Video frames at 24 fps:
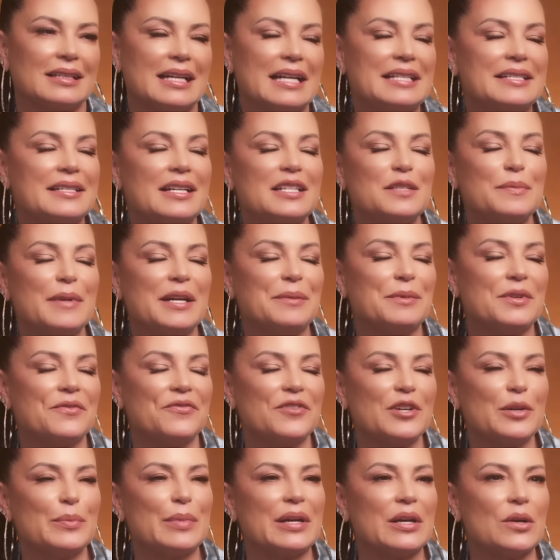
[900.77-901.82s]
it does so, make me
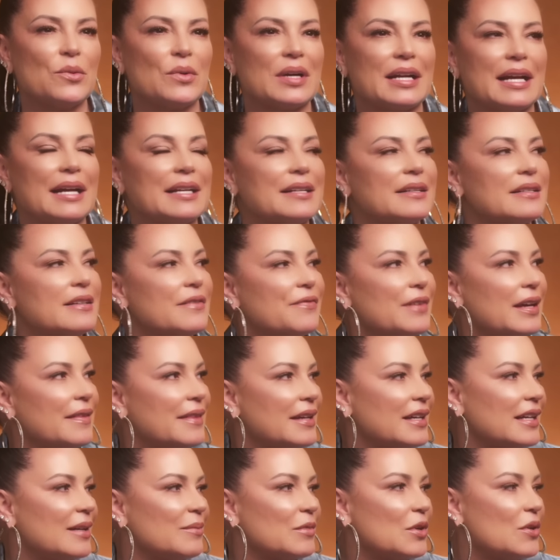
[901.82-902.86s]
feel better when I if I
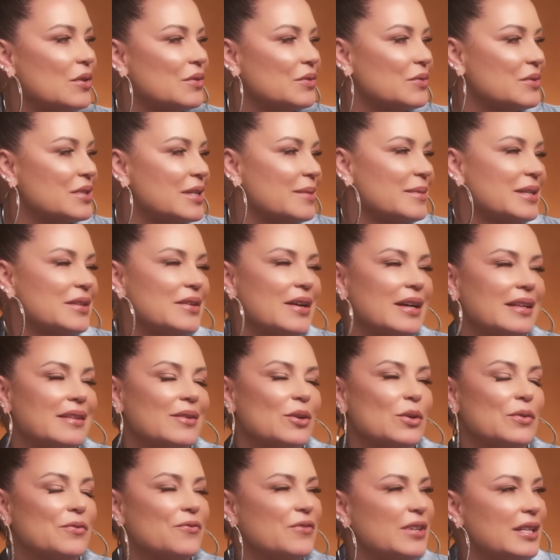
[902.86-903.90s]
think I'm going through something or
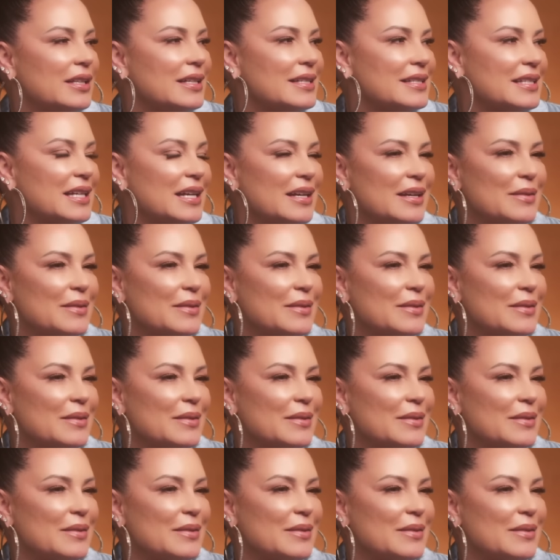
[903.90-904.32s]
or feeling something.